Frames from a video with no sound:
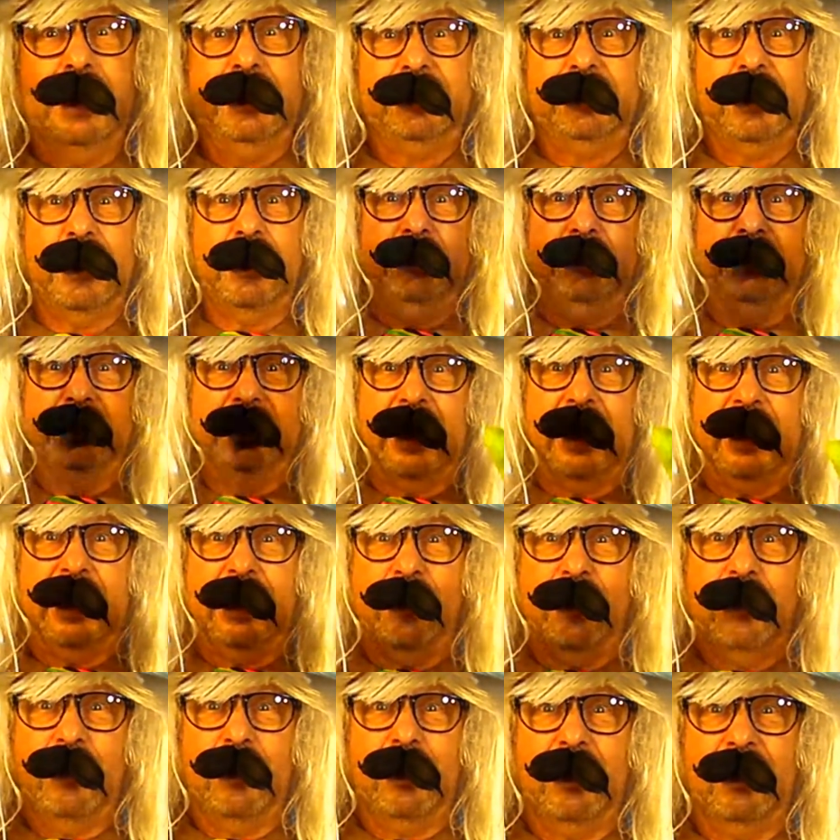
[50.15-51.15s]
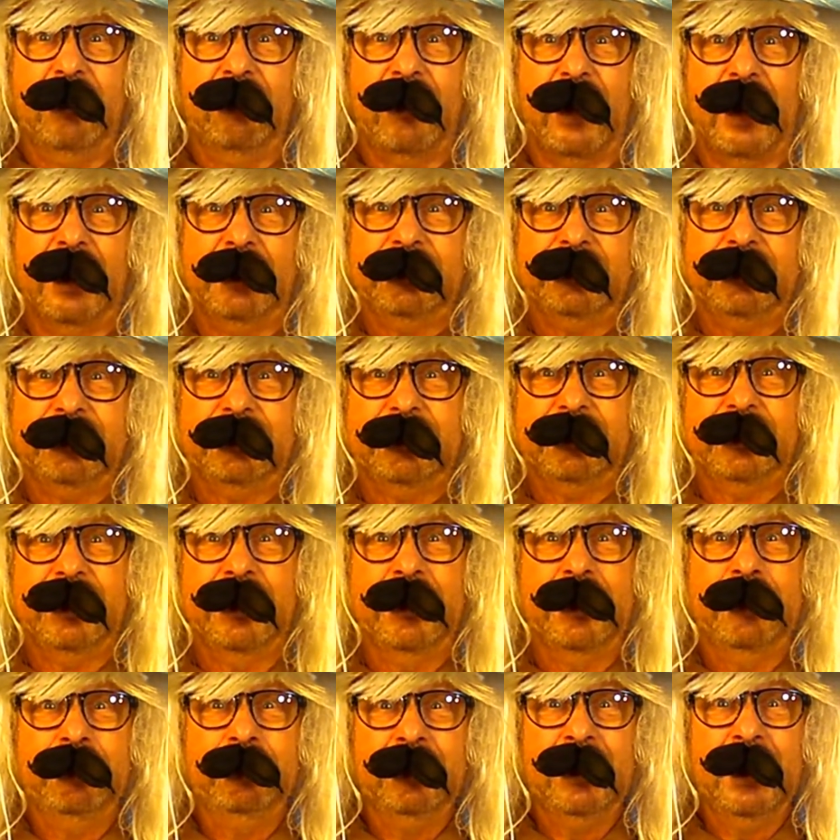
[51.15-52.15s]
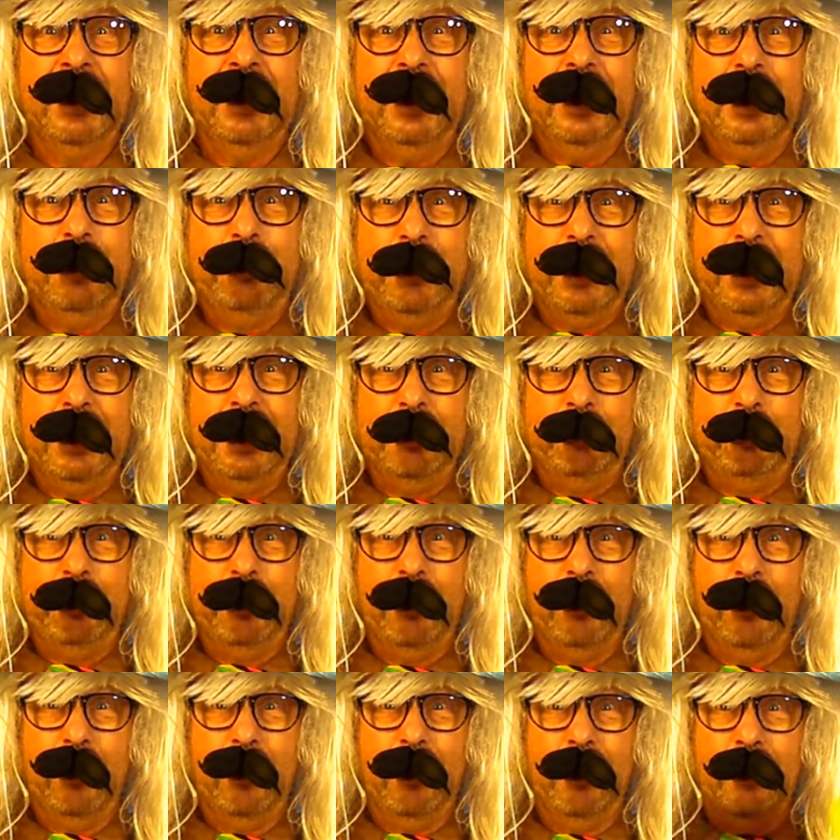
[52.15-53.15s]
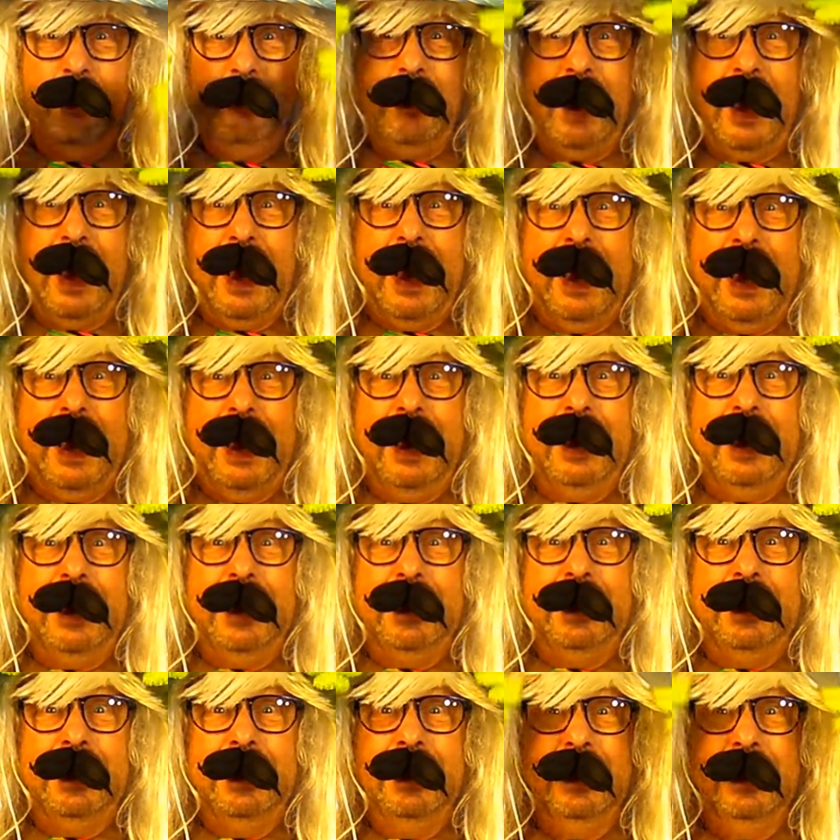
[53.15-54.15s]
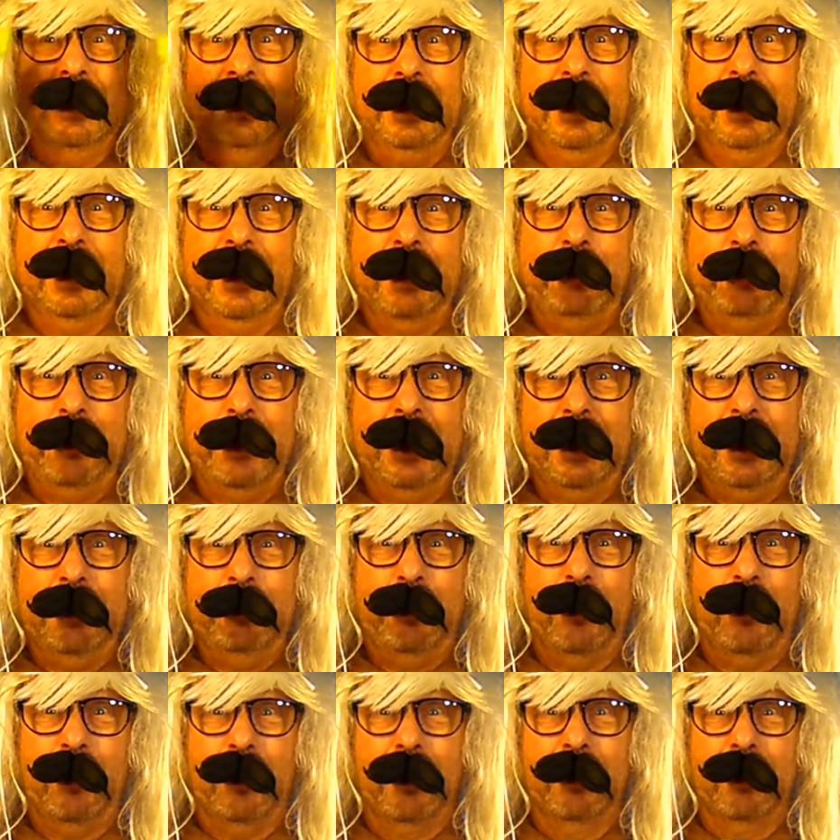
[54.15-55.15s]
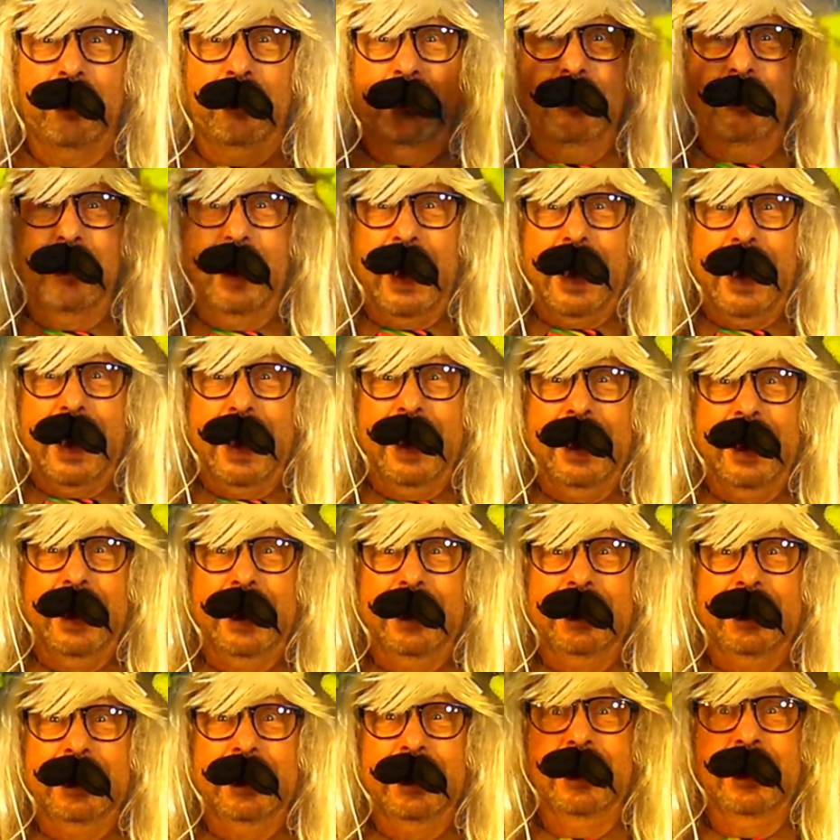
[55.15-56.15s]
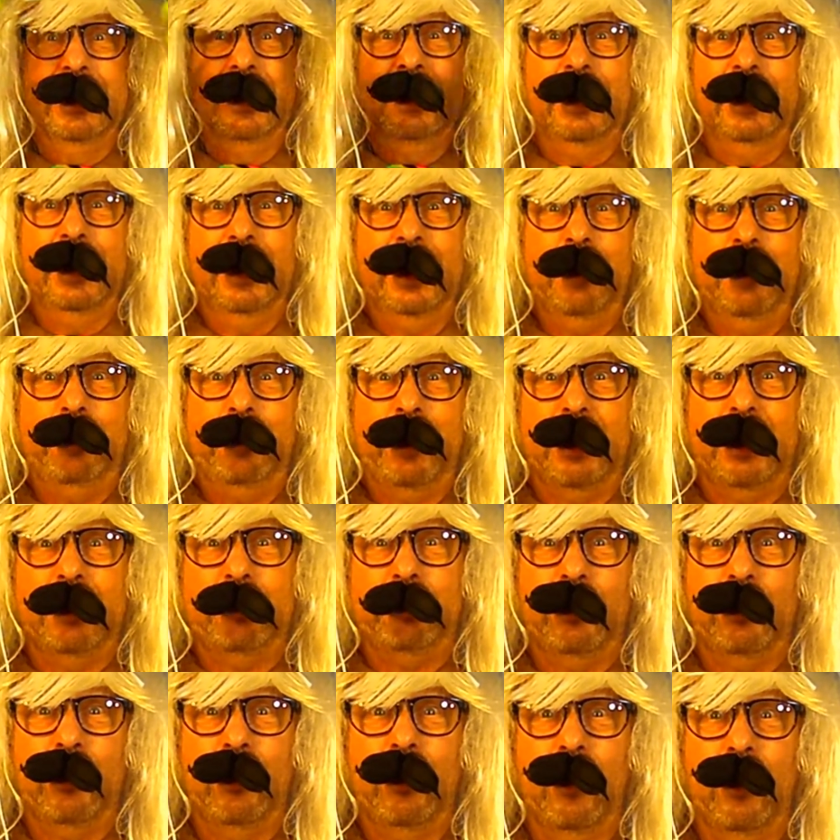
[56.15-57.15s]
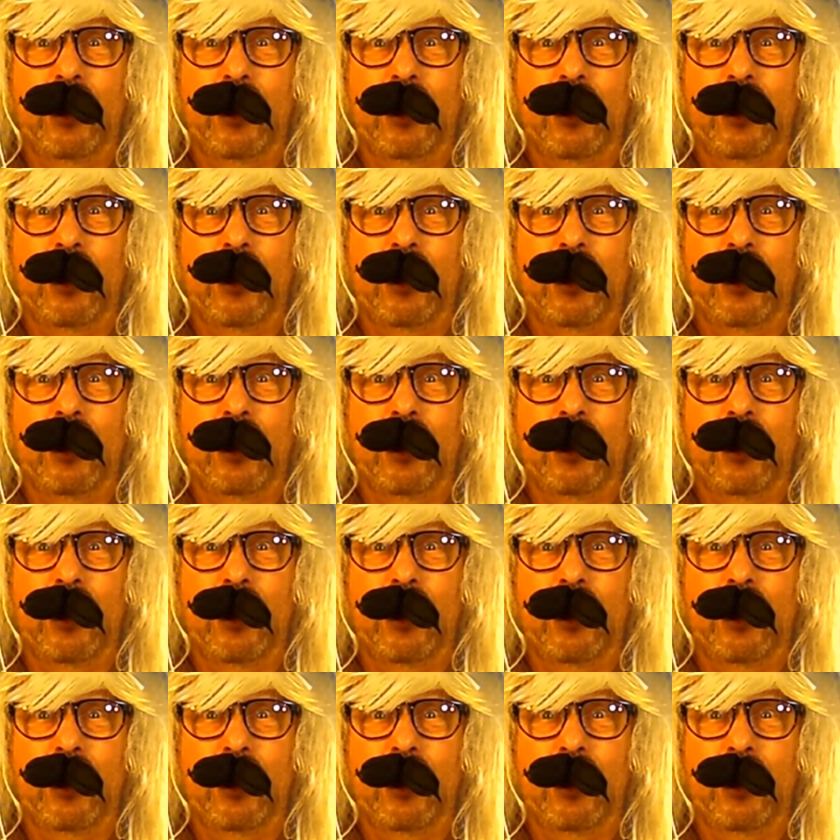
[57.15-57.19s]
and so say all of us. Hip hip hooray, hip hip hooray, hip hip